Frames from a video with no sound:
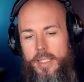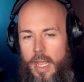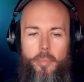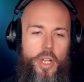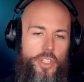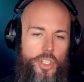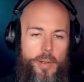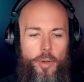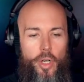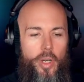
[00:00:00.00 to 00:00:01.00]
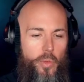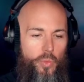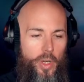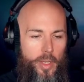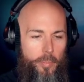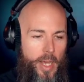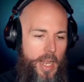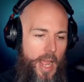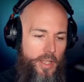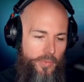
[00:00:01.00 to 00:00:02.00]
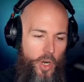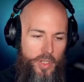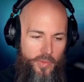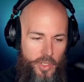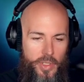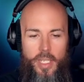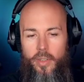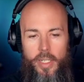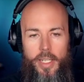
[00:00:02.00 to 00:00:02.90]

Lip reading: $10 cheaper, but as far as versatility